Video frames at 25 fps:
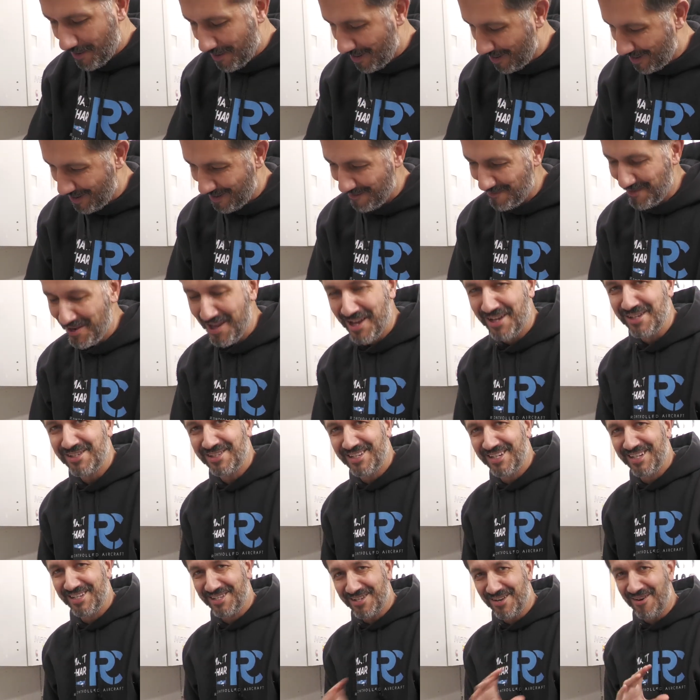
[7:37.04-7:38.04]
I'm
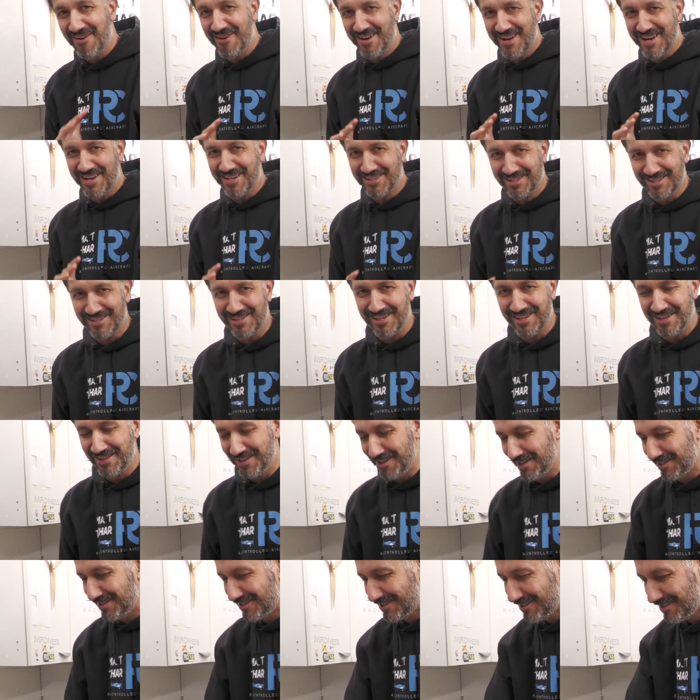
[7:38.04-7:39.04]
literally dying to see
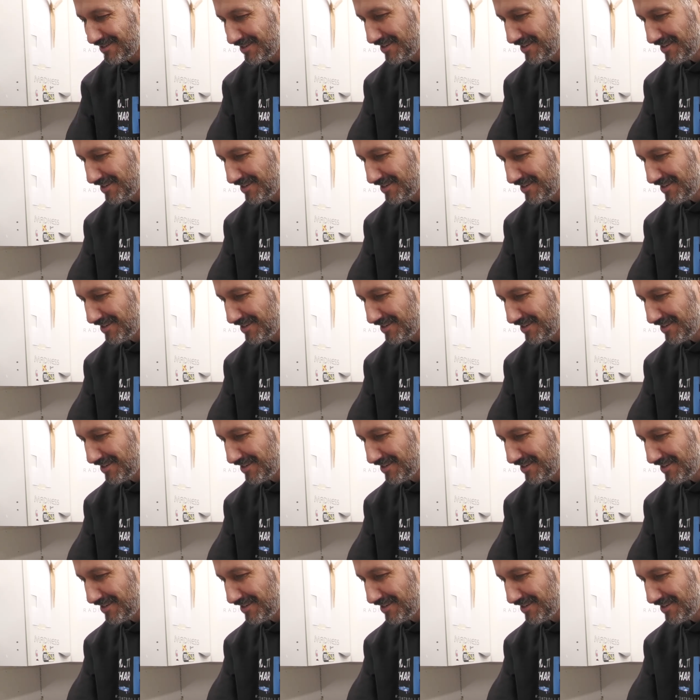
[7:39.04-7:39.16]
this.